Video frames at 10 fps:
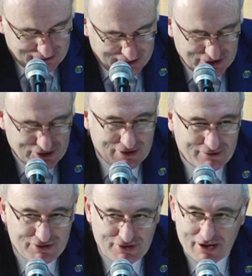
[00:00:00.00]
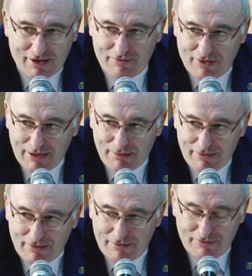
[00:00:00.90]
the creation of strong and
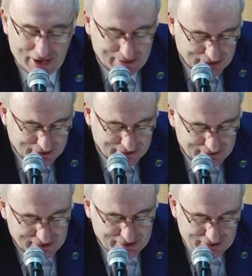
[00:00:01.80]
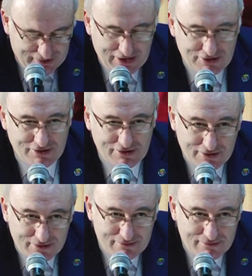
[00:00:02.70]
viable farmer
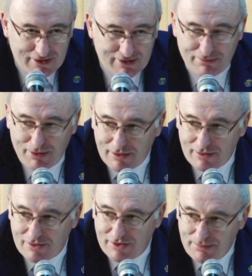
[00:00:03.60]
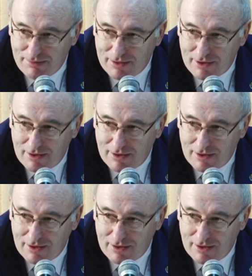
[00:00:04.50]
associations is an important step